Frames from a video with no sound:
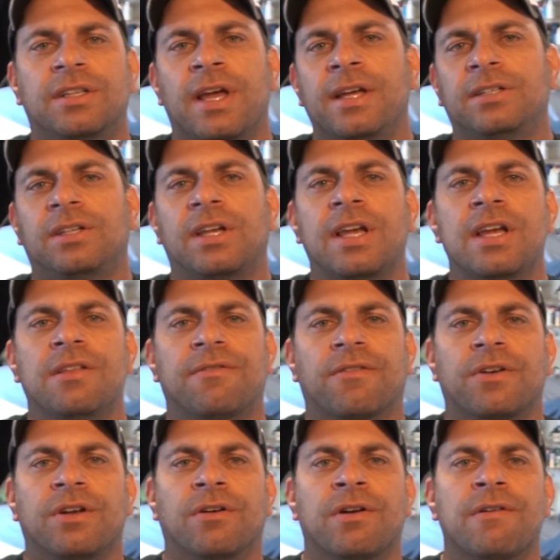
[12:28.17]
Thanks, Keith,
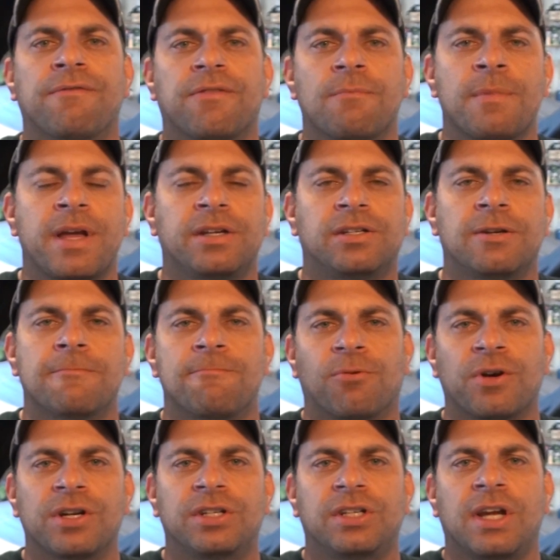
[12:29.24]
for your information.
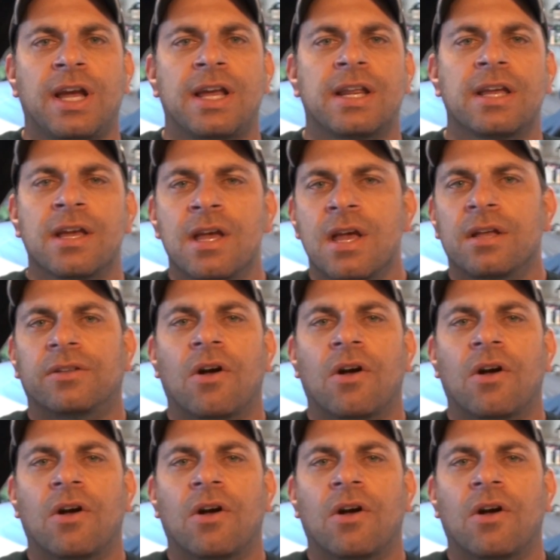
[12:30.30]
Appreciate it.